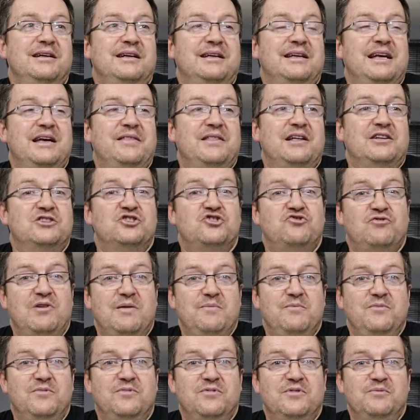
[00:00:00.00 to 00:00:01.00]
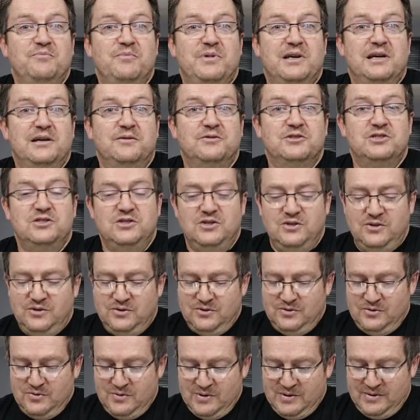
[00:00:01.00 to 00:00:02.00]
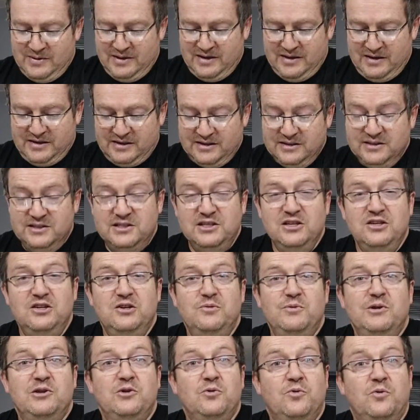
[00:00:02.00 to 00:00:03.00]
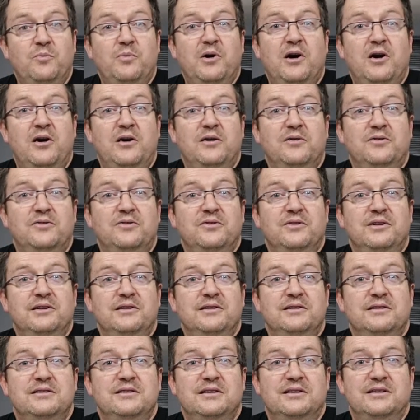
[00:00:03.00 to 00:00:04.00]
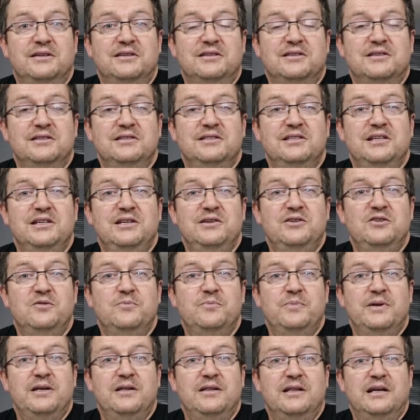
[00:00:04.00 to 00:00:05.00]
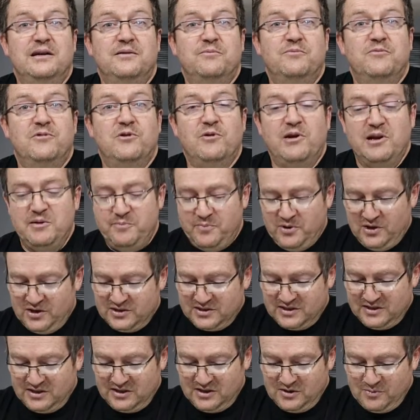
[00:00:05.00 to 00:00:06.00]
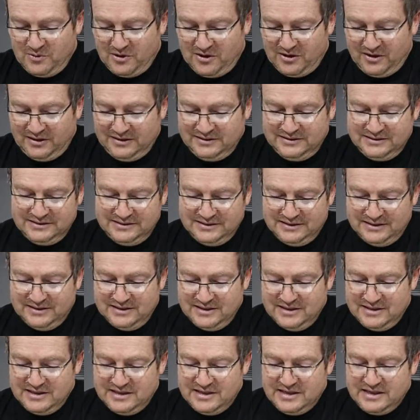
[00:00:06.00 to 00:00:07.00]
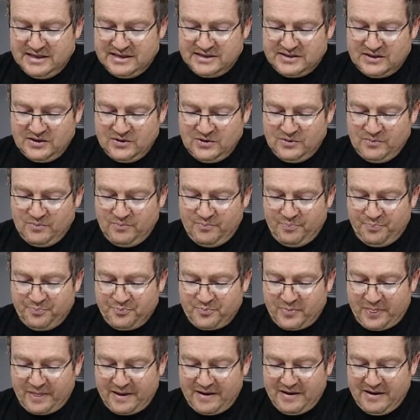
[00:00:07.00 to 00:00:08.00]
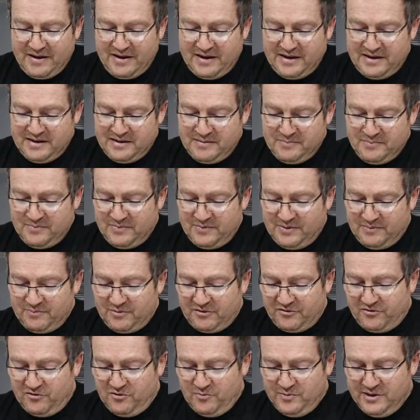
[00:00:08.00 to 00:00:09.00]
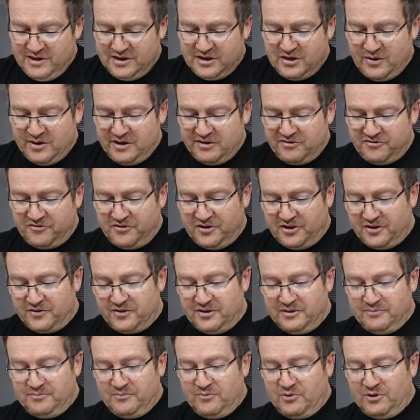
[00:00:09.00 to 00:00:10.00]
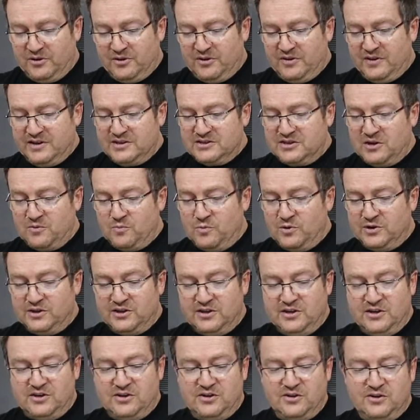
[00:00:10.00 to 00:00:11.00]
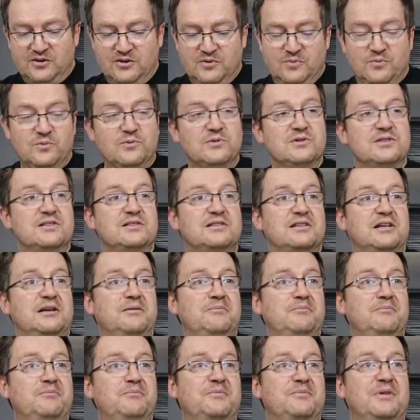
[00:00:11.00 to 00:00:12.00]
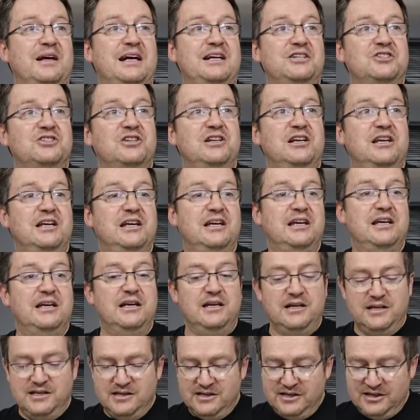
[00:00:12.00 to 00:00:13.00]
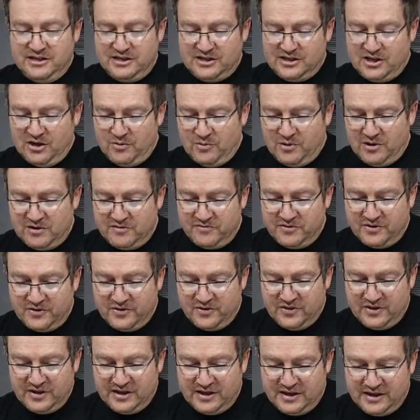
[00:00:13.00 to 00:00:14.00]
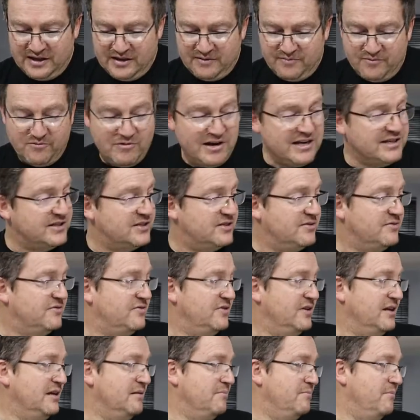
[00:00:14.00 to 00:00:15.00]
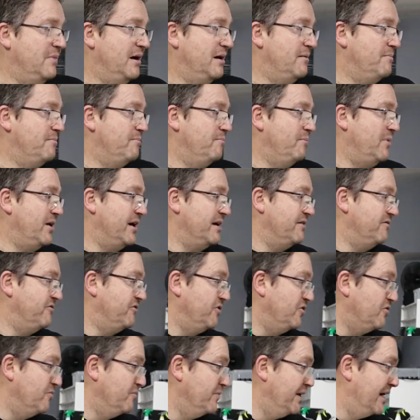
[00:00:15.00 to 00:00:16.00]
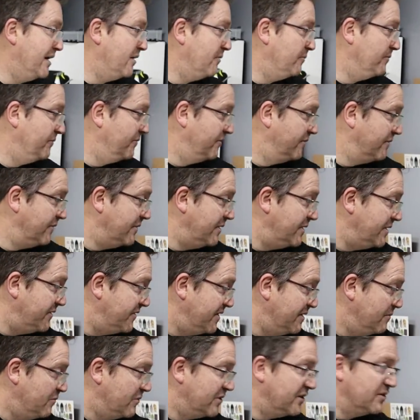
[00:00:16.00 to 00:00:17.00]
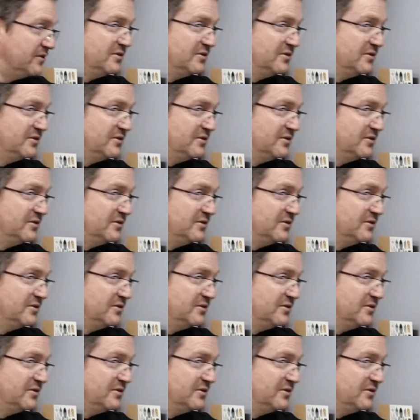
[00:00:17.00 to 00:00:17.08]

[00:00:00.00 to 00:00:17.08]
get that strength and be able to continue in your path and continue to be that great person that you are. So before we go any further, one of the things I wanted to do was actually go over the rest of the mite film. Now I think what